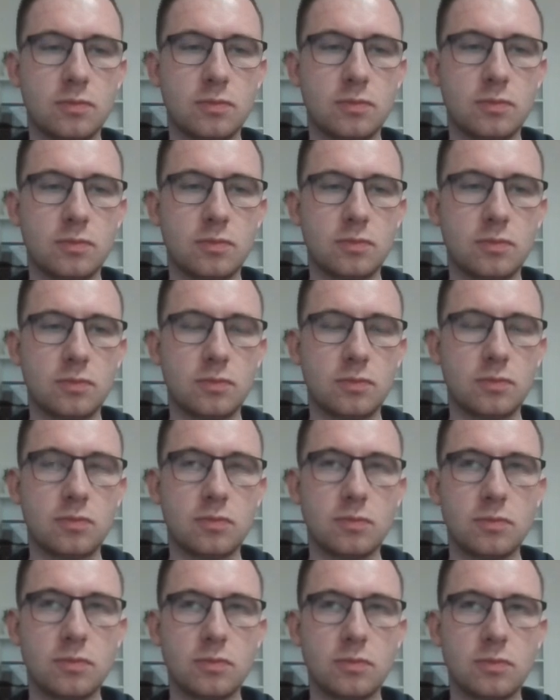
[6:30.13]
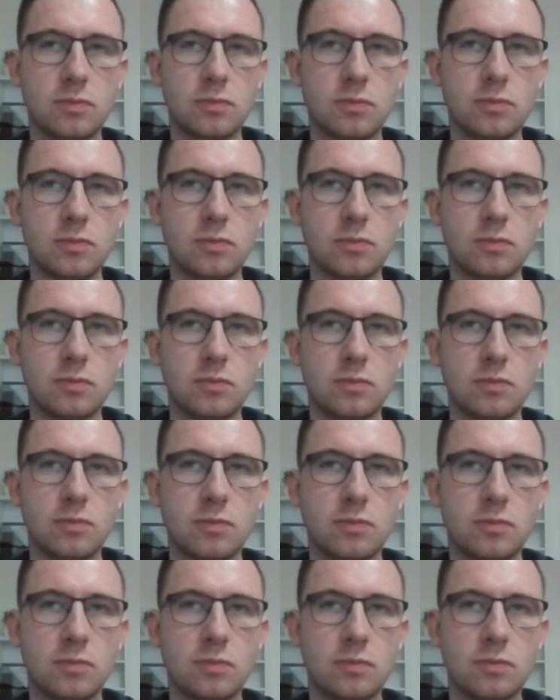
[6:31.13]

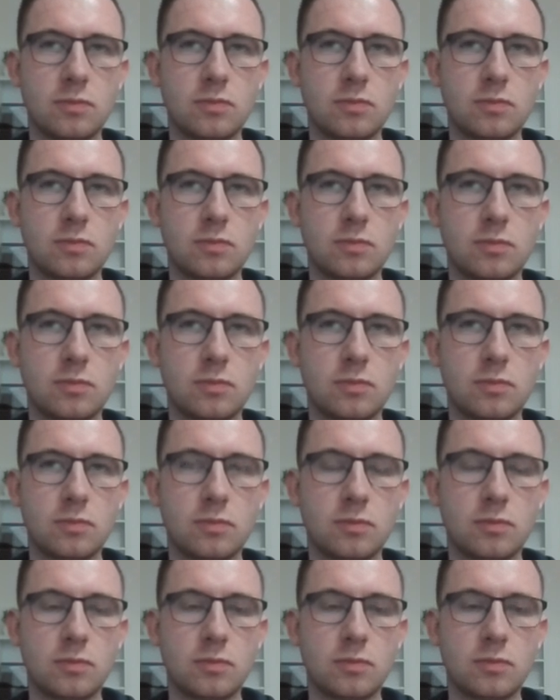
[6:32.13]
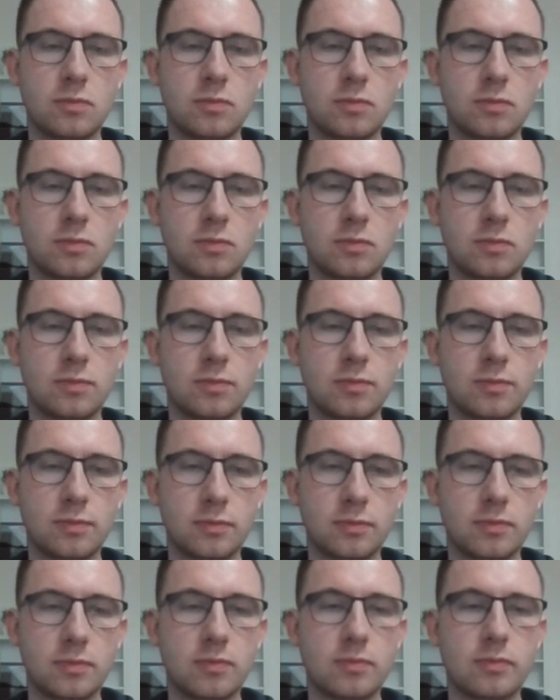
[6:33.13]

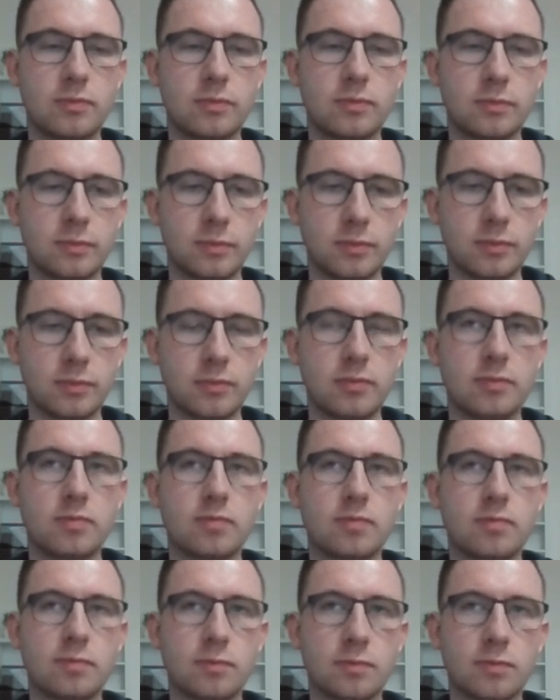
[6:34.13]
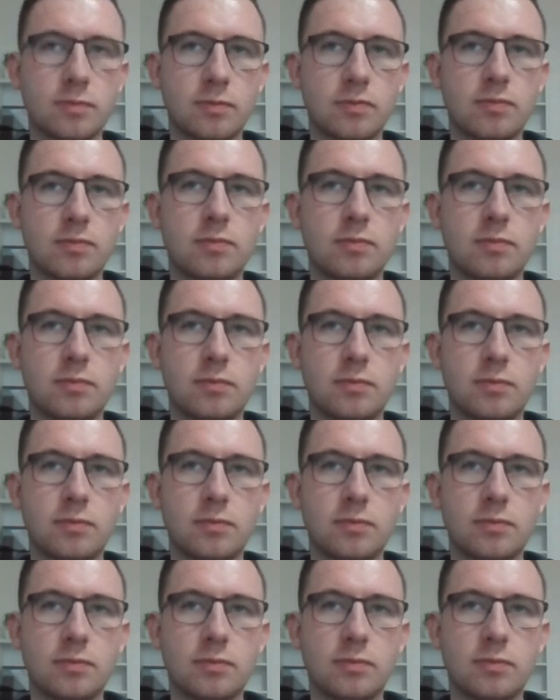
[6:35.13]

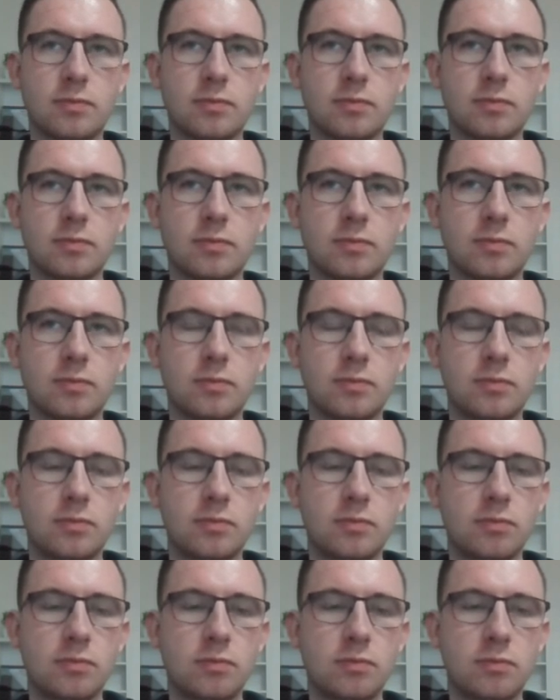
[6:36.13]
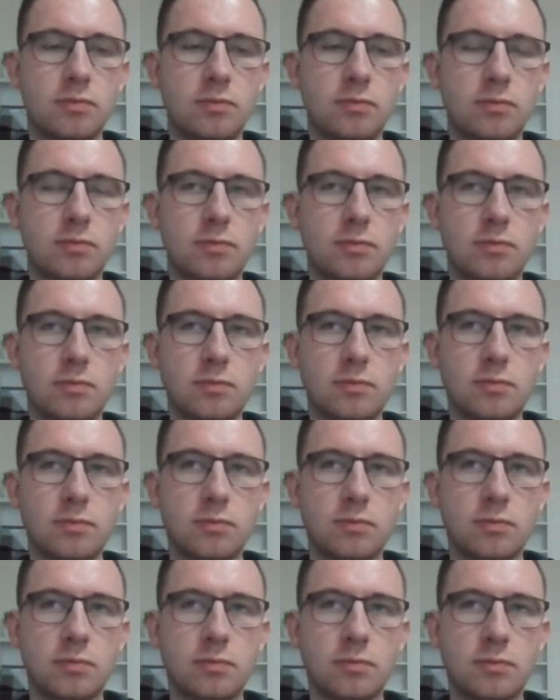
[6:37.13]
No words are spoken by the person on screen.